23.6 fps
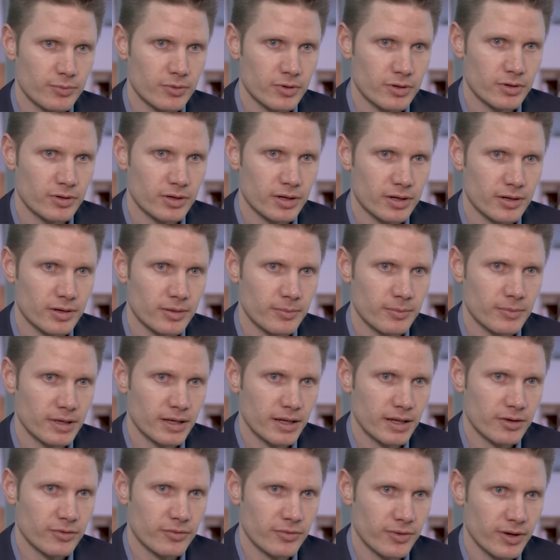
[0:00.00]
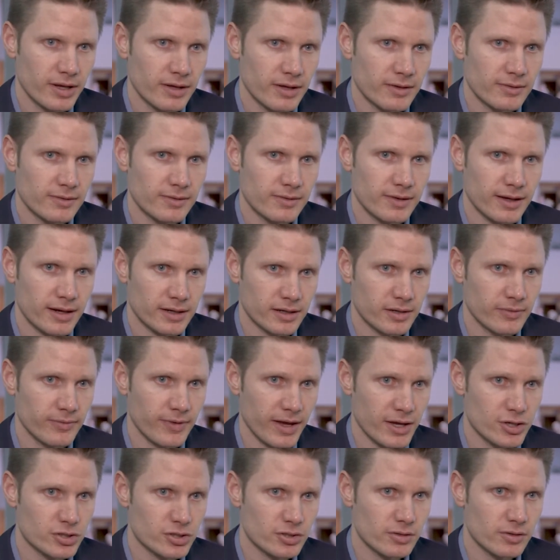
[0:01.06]
would decrease the
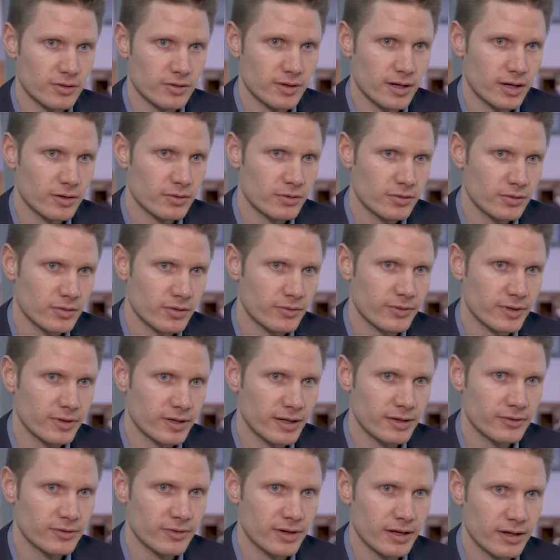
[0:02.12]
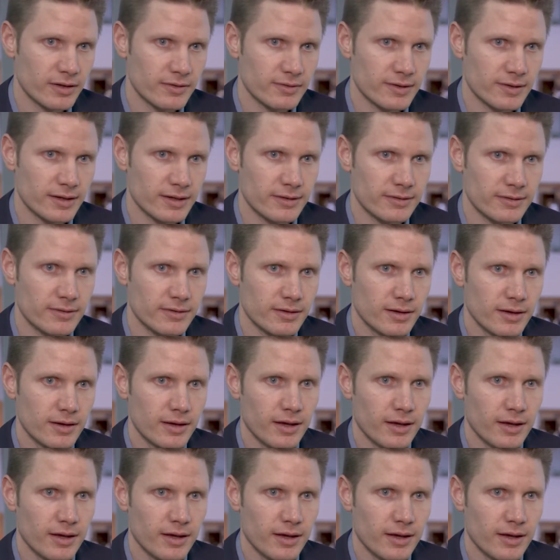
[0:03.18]
activation status of the dendritic cells,